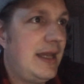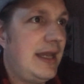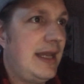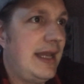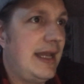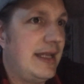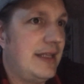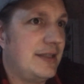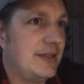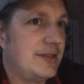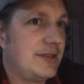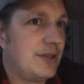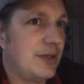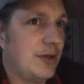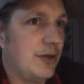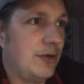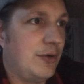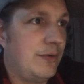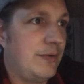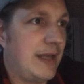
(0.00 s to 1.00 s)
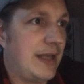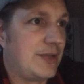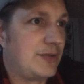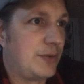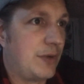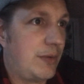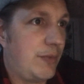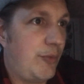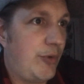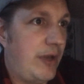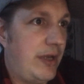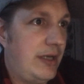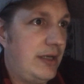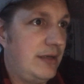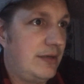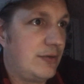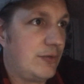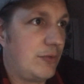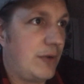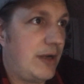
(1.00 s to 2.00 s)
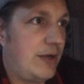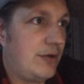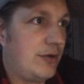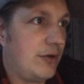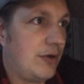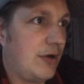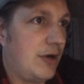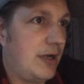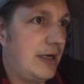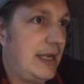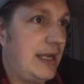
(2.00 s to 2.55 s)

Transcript: And so that's what I'm waiting to render on,